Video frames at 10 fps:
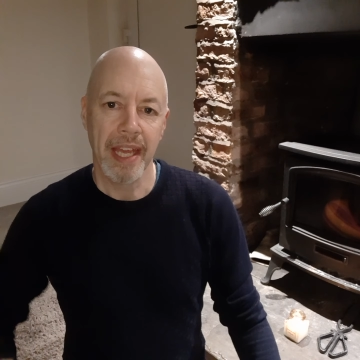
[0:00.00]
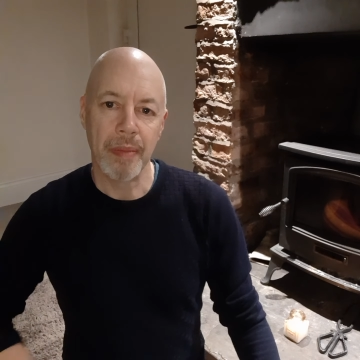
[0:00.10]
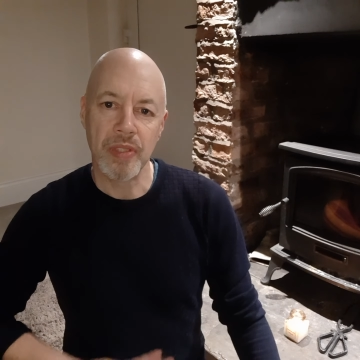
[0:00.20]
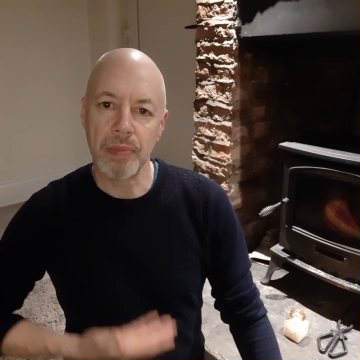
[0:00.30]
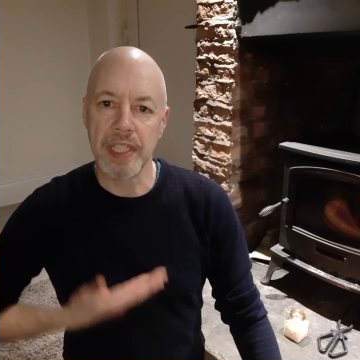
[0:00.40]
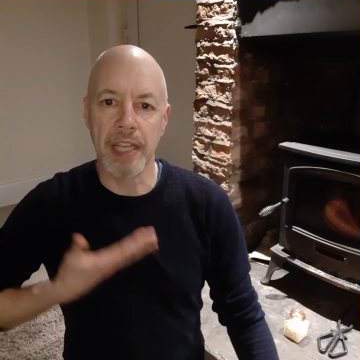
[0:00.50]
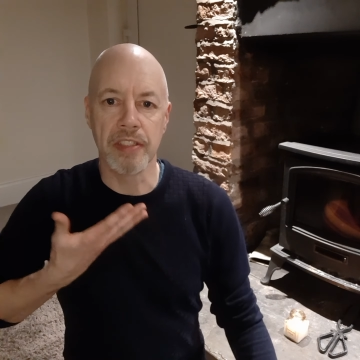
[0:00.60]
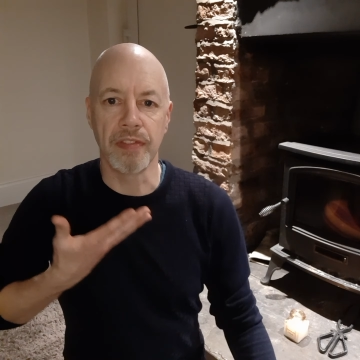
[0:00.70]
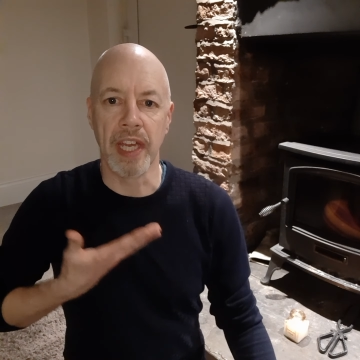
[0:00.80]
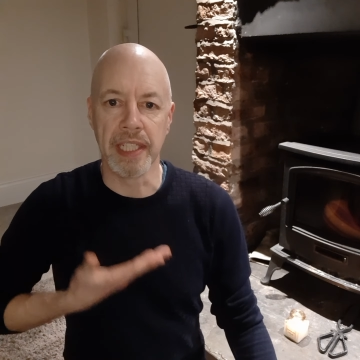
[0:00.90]
Sometimes
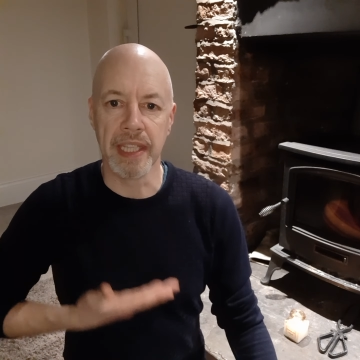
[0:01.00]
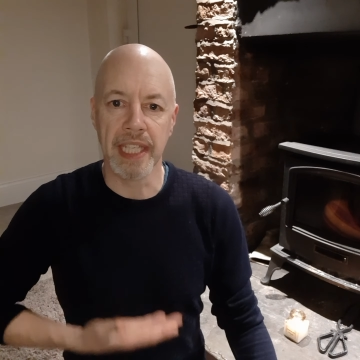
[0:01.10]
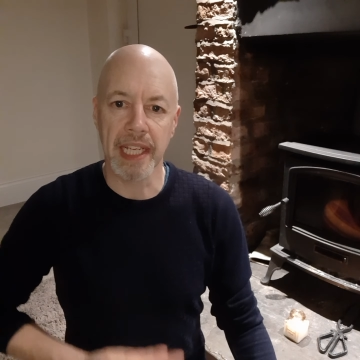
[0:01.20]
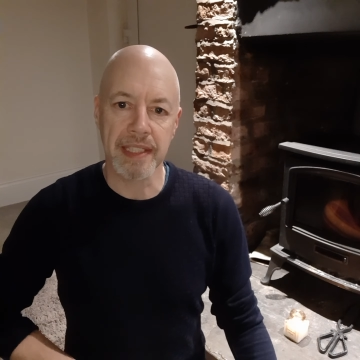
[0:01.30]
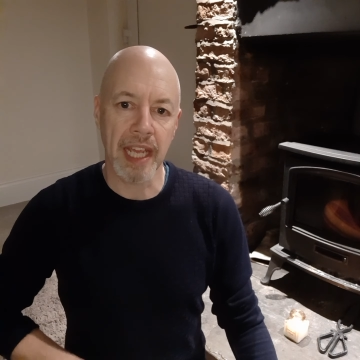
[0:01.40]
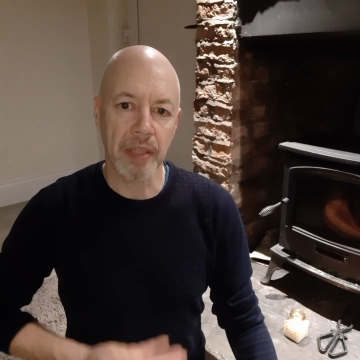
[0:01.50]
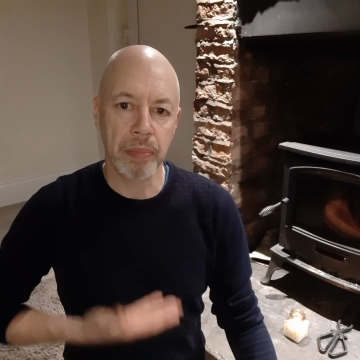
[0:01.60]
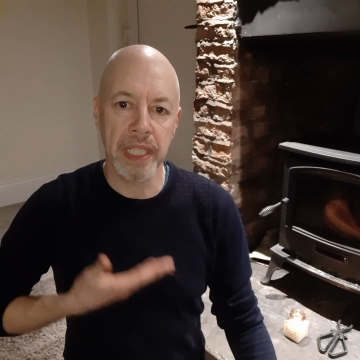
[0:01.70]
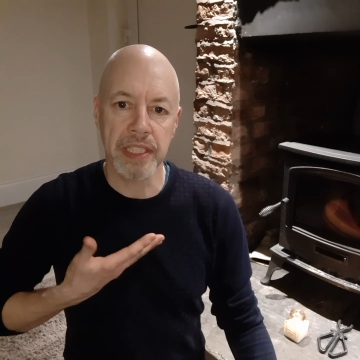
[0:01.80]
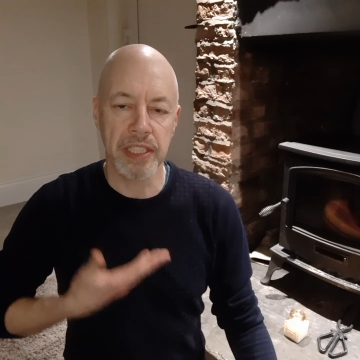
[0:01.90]
finding the exact
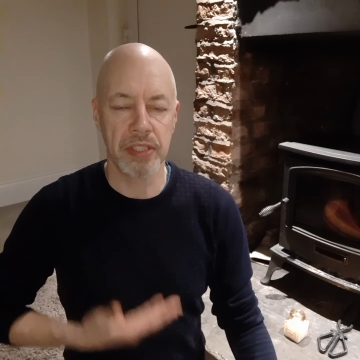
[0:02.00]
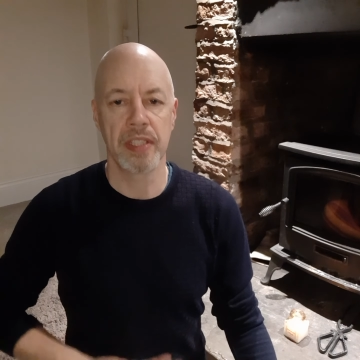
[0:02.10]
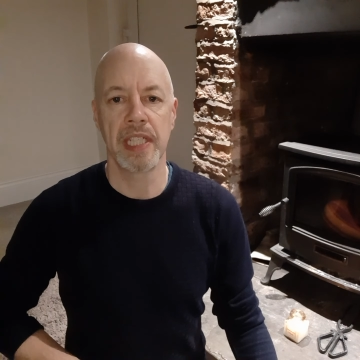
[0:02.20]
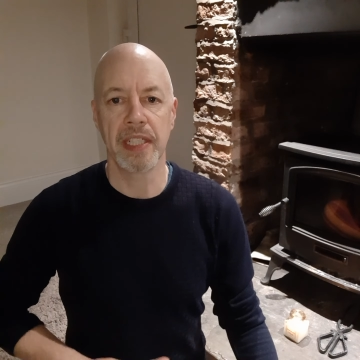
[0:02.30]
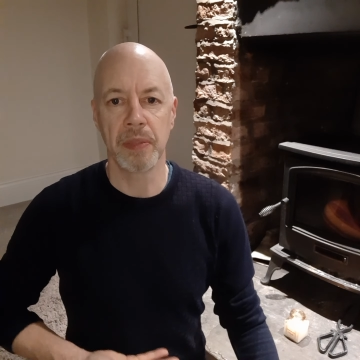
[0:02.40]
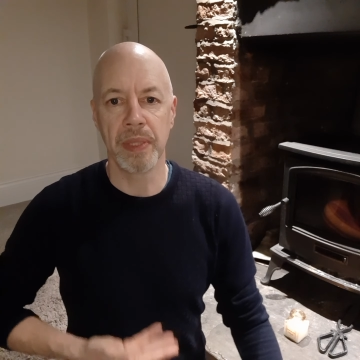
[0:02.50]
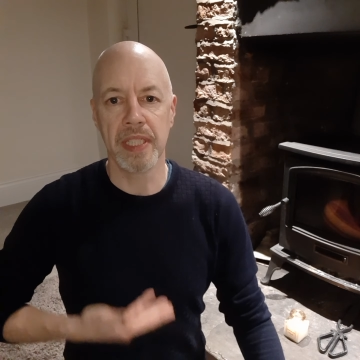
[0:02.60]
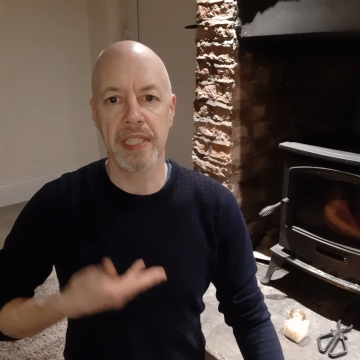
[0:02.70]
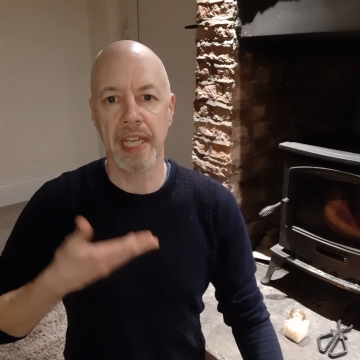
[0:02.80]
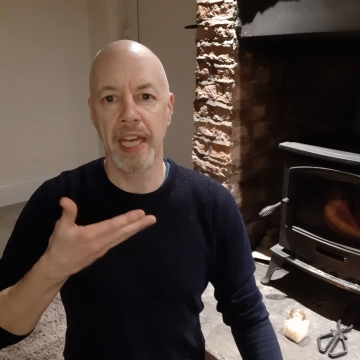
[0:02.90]
pitch, it just takes a bit of
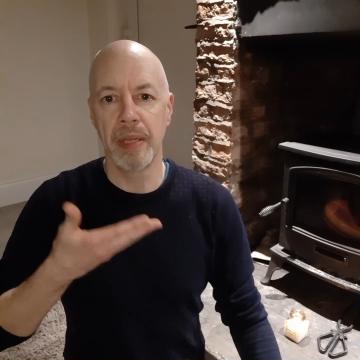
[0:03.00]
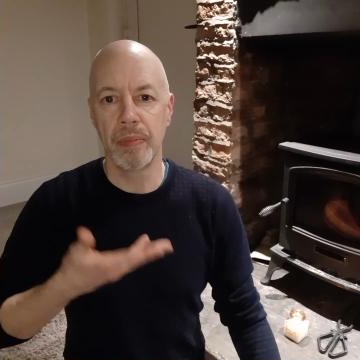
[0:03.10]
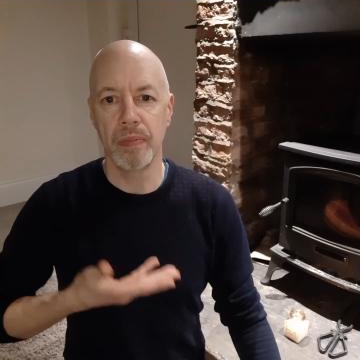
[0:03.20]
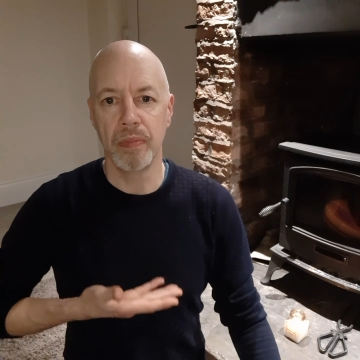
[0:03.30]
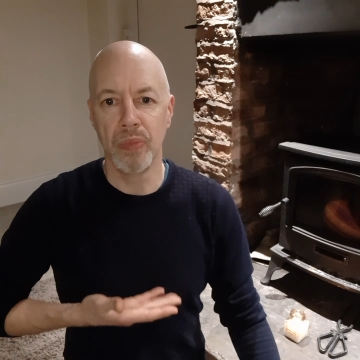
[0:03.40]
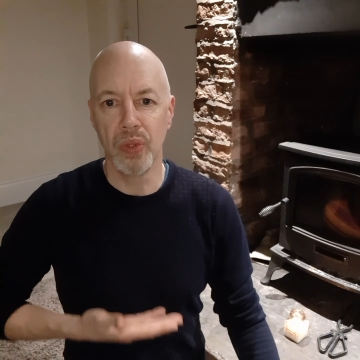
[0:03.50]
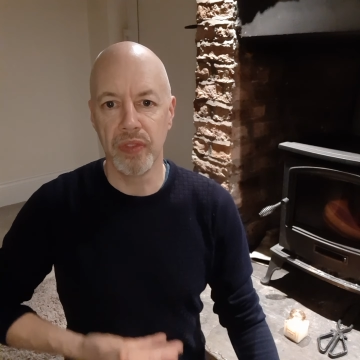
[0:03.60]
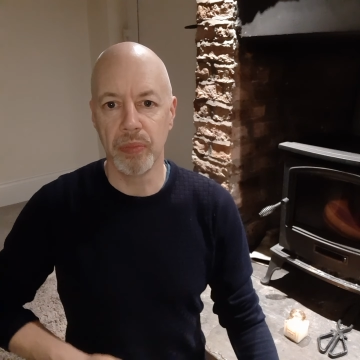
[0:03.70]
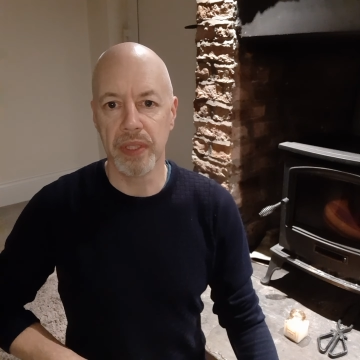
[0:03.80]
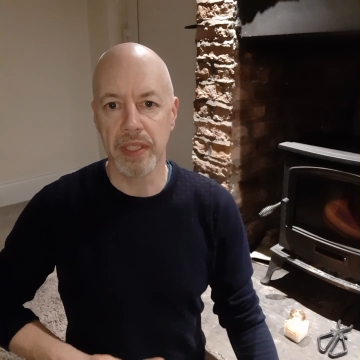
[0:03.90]
time,
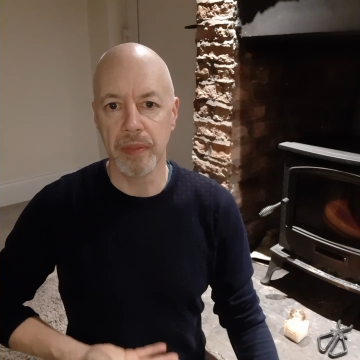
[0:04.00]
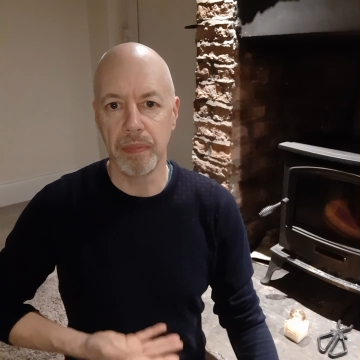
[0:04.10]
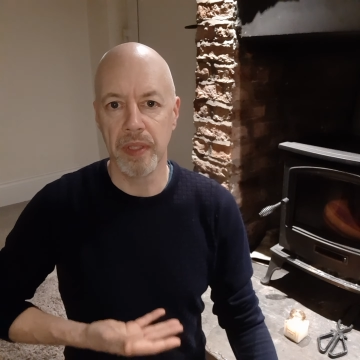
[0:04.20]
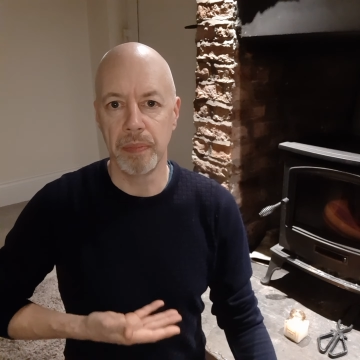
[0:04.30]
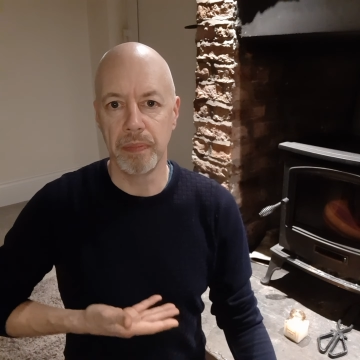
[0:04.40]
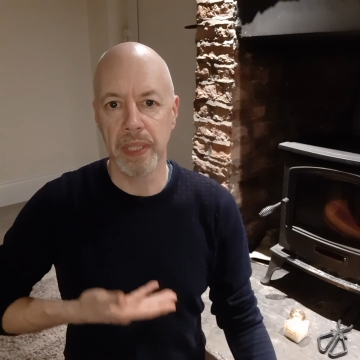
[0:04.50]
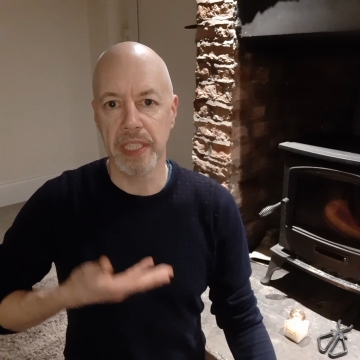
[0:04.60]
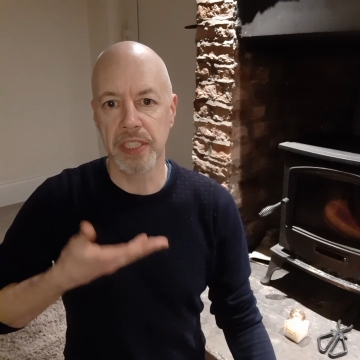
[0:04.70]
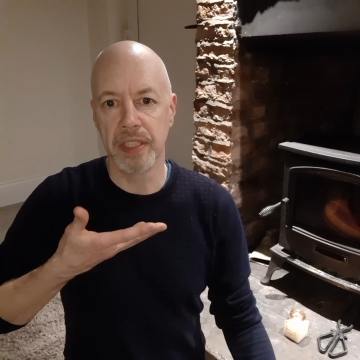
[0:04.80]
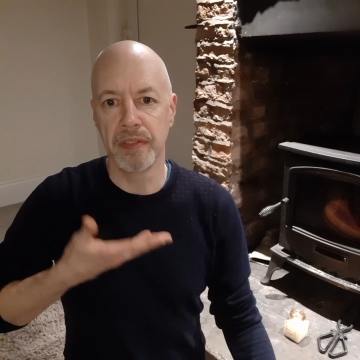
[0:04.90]
moving with the
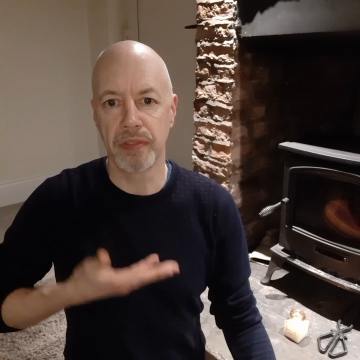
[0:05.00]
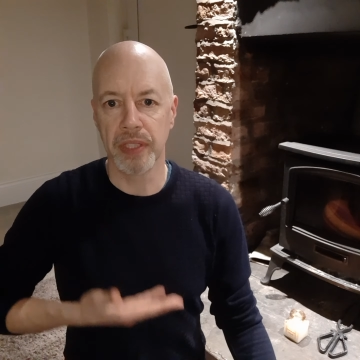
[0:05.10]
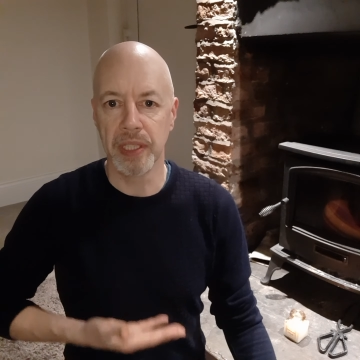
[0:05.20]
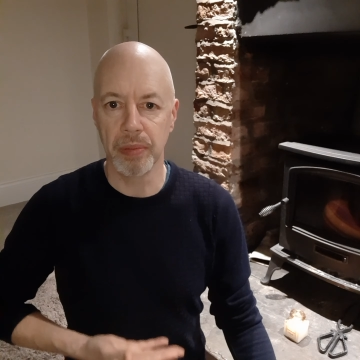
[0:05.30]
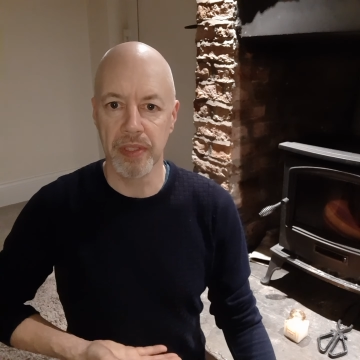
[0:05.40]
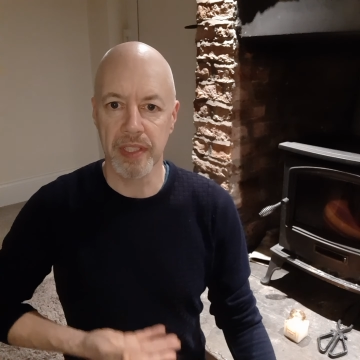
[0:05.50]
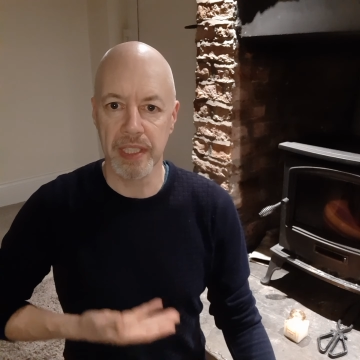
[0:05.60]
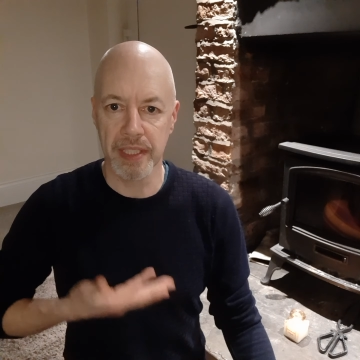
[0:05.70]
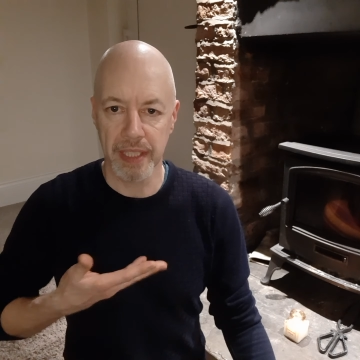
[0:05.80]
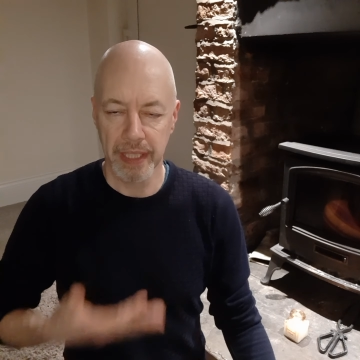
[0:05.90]
pitch and the
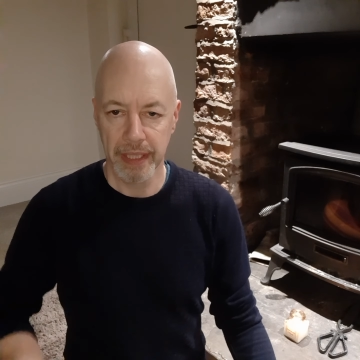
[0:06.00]
frequencies,